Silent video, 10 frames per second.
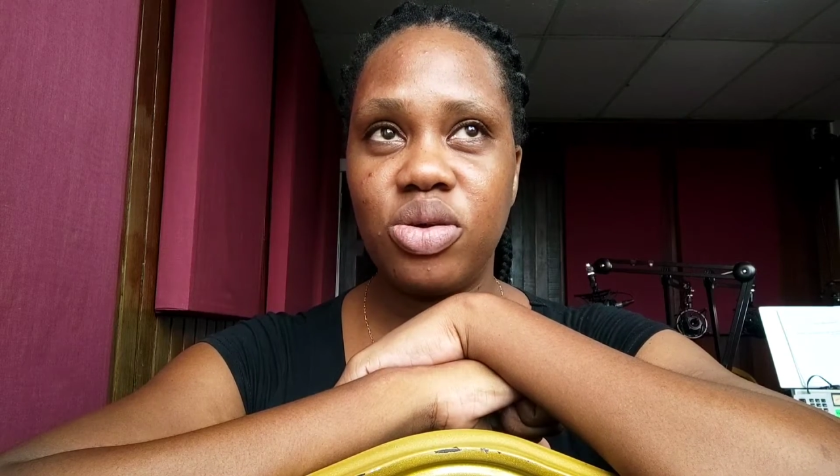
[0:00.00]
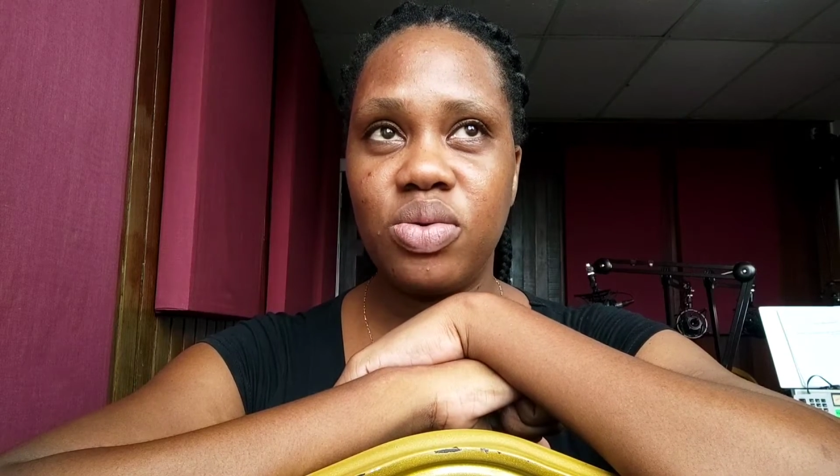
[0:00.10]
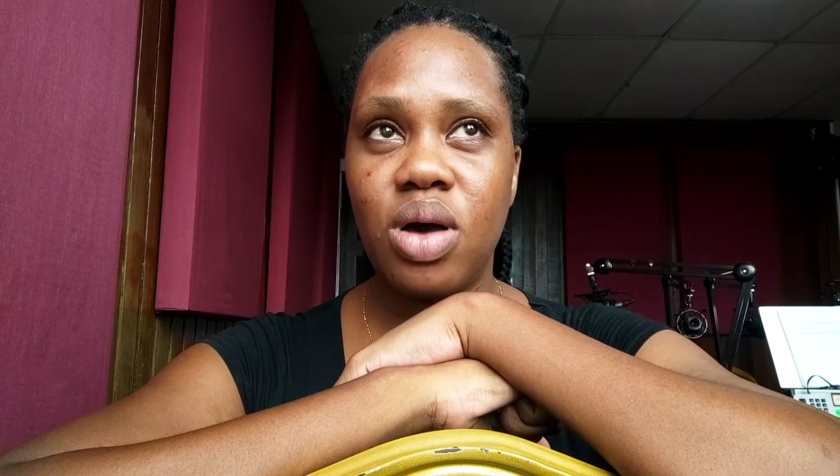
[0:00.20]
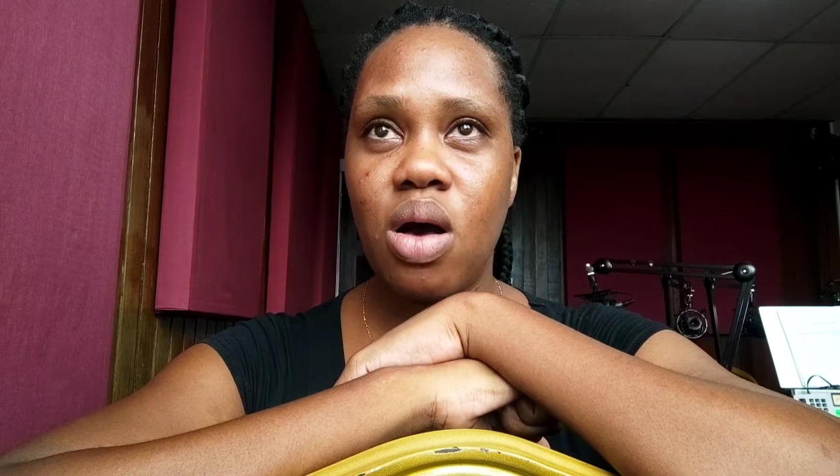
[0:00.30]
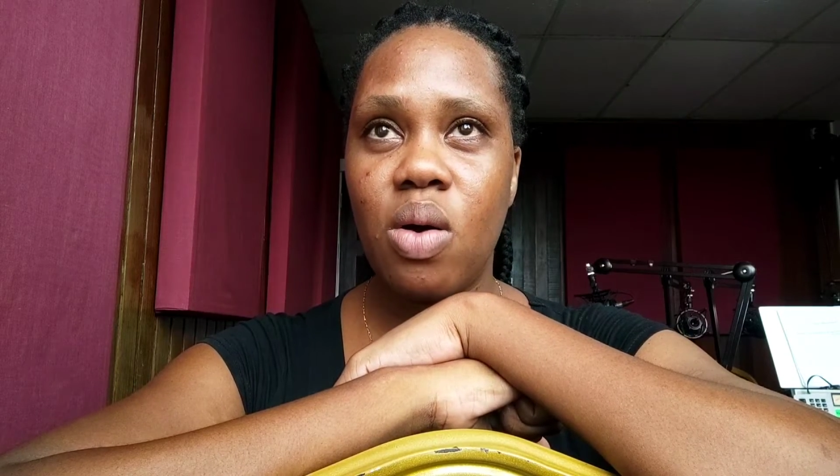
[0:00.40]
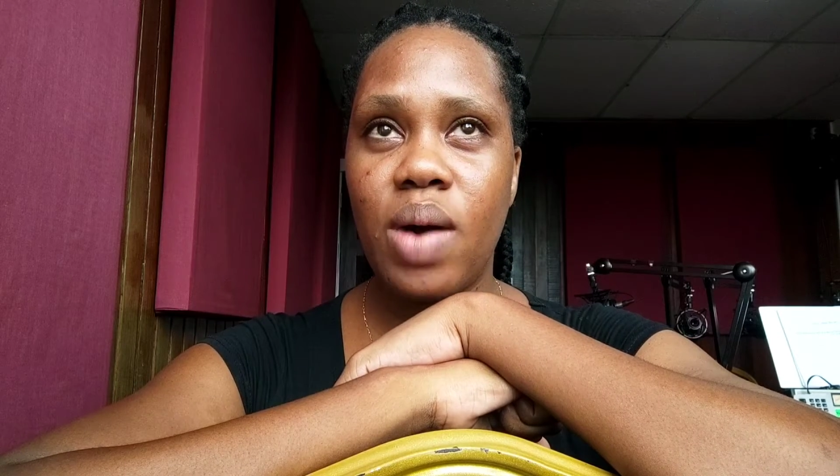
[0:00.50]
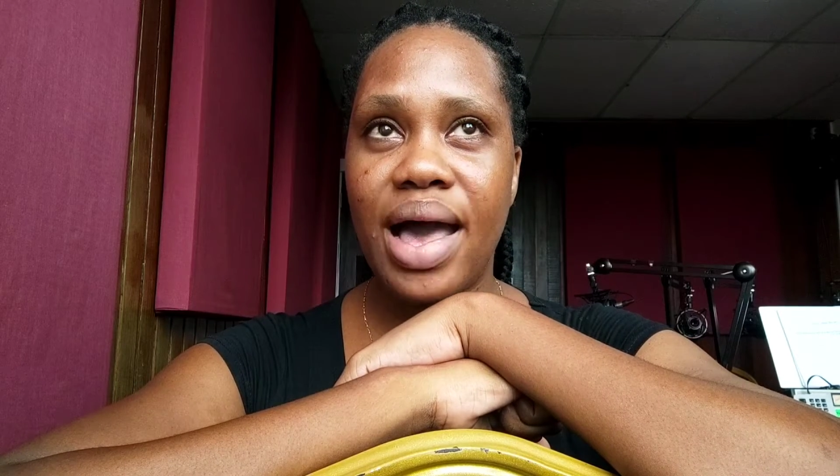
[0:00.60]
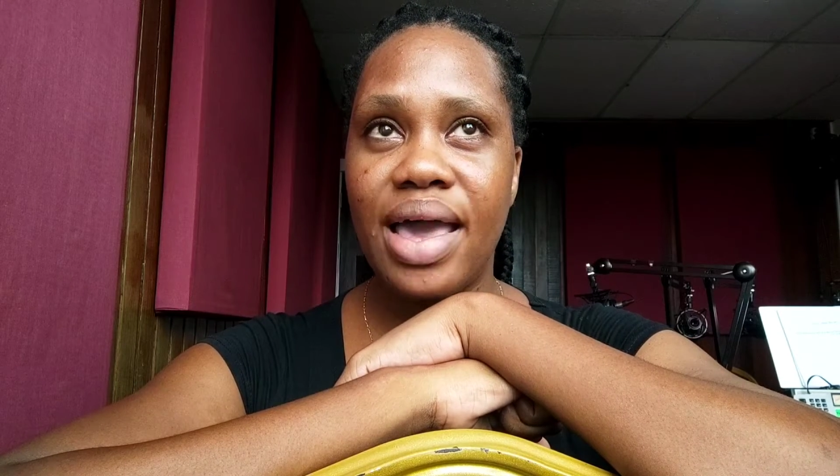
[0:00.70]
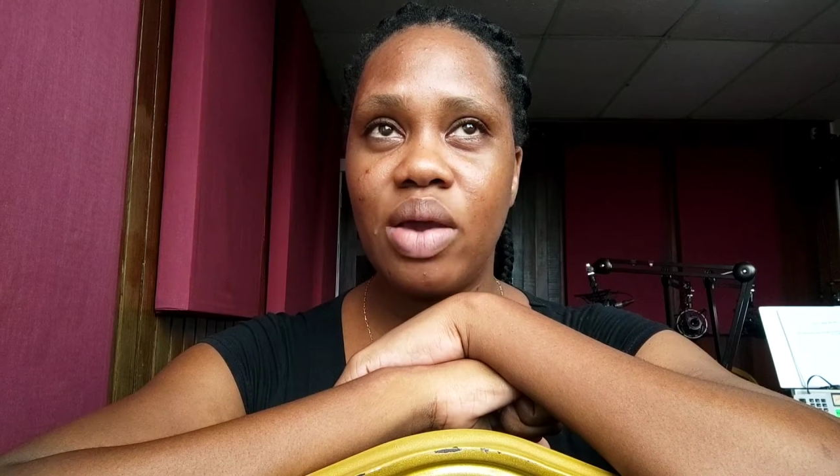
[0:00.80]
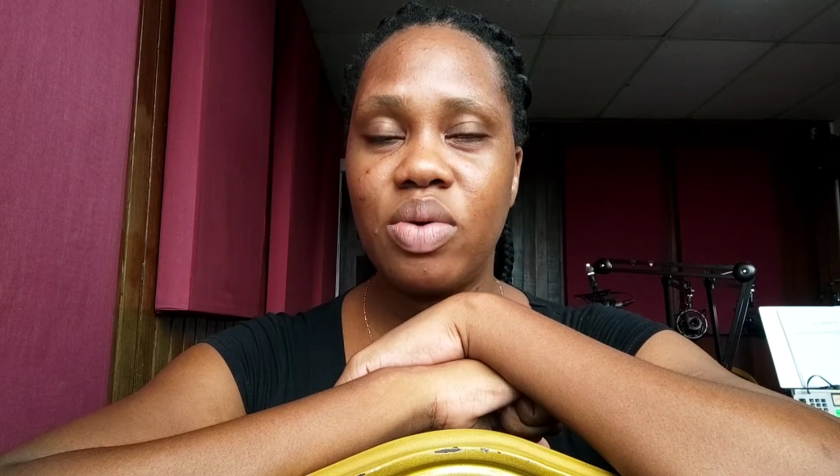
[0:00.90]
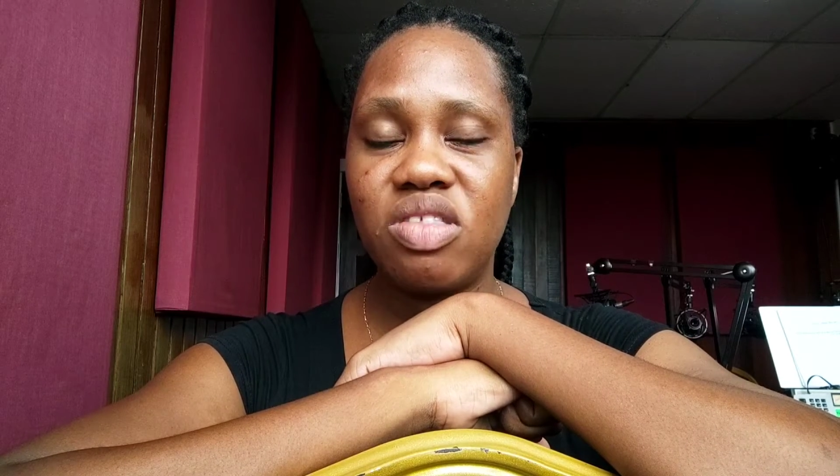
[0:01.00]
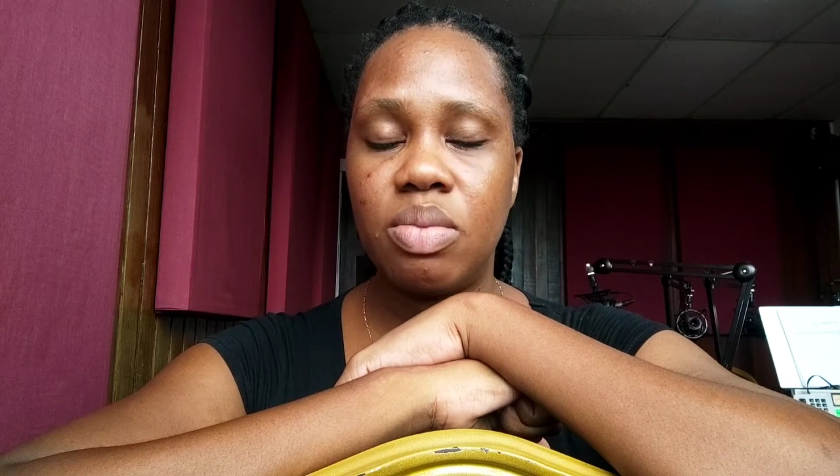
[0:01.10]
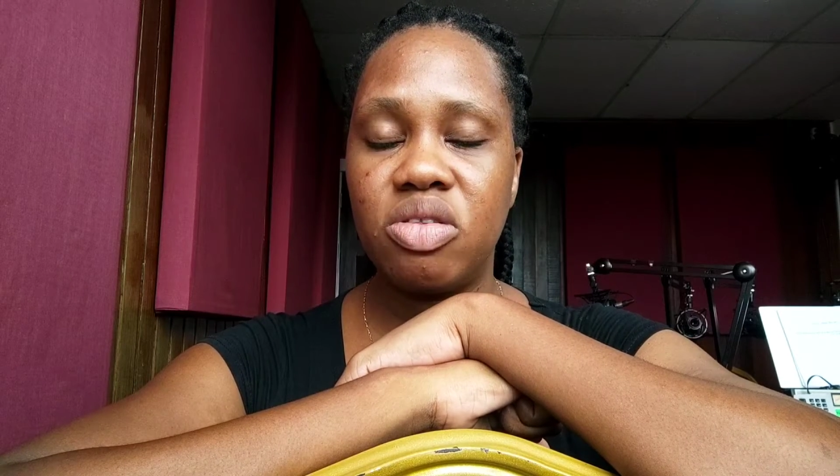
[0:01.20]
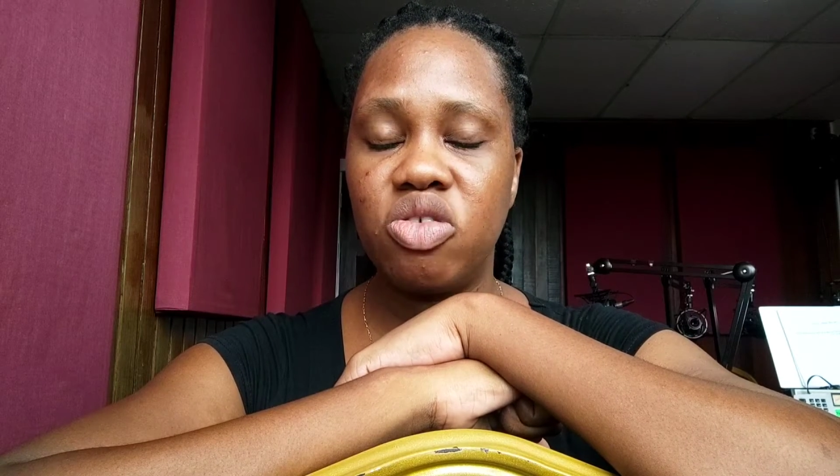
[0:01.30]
you how I was able